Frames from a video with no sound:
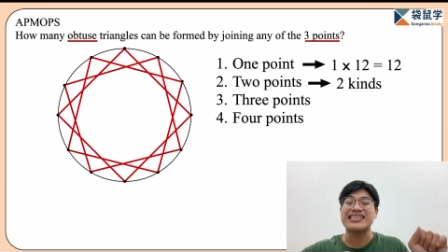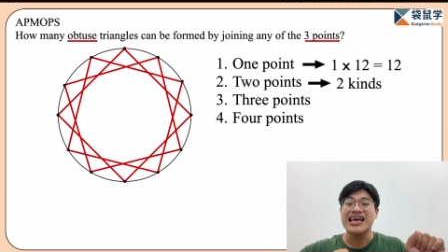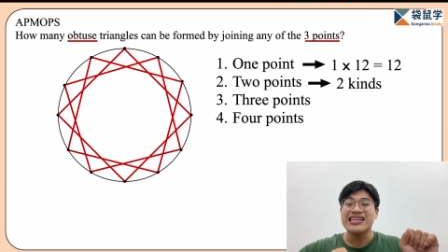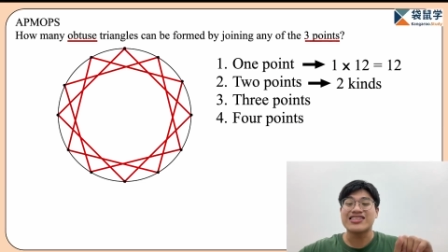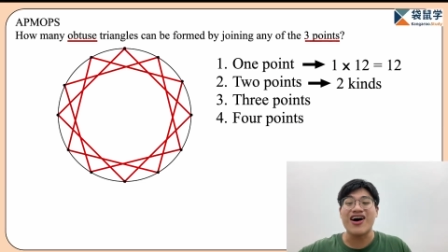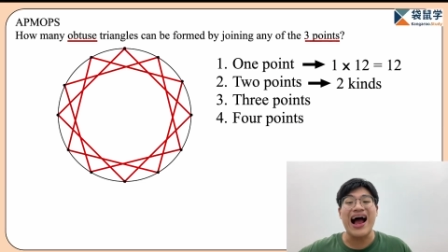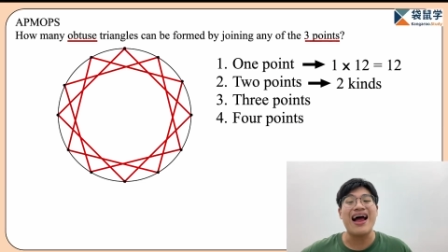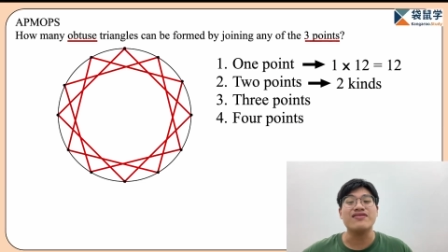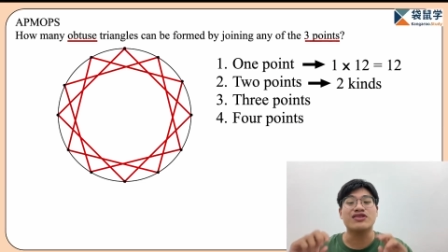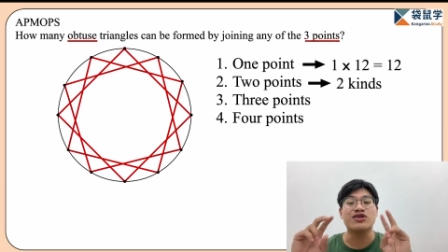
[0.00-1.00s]
So I
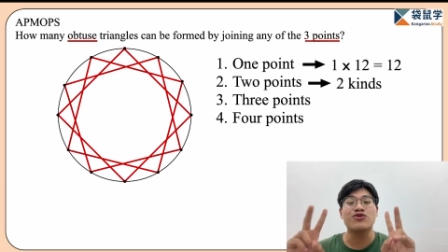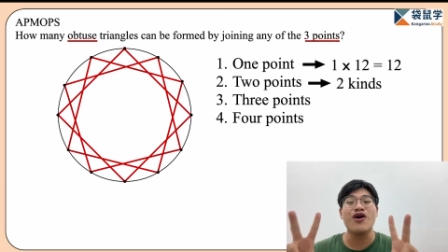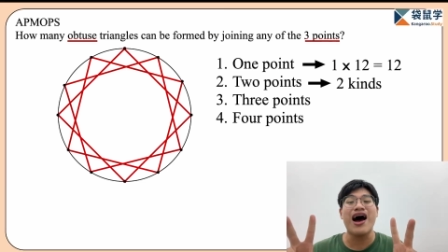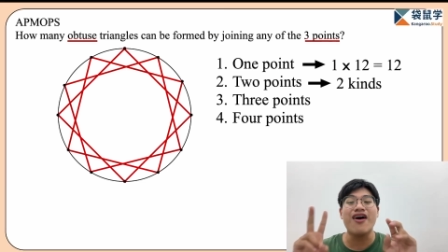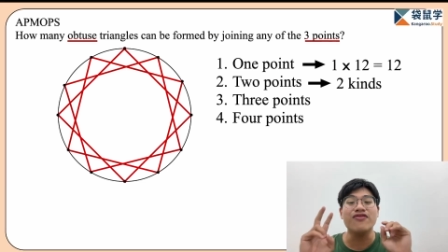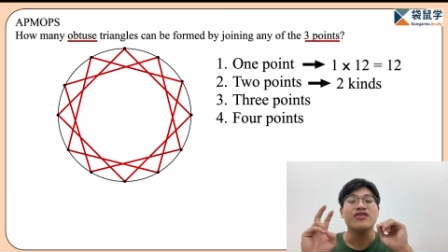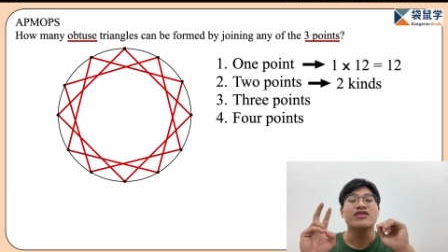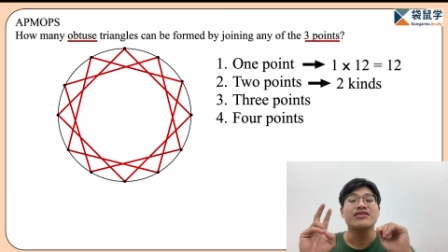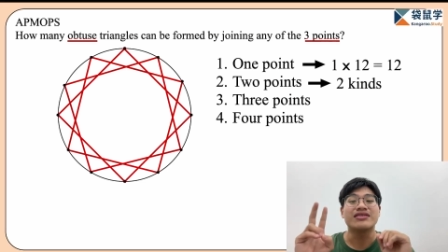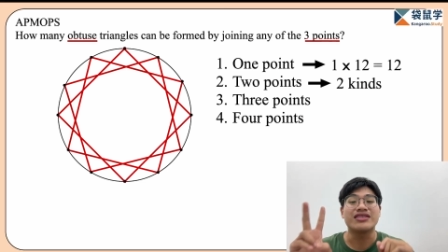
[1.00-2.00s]
have 12
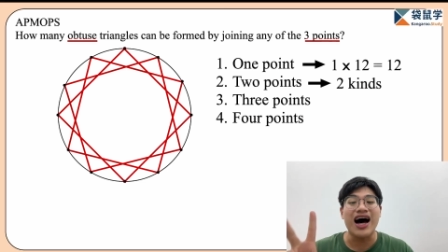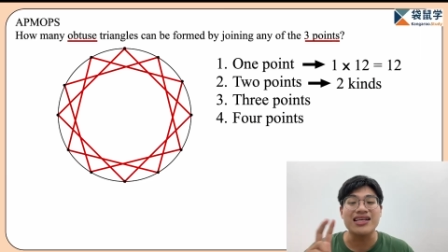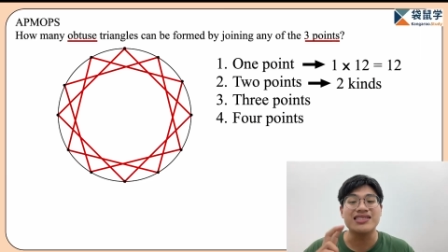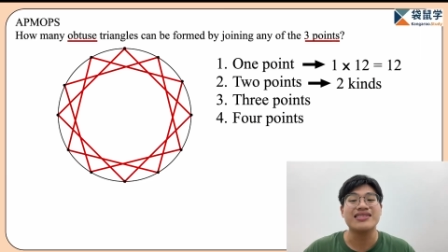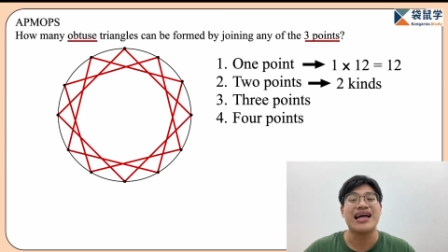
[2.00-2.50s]
dots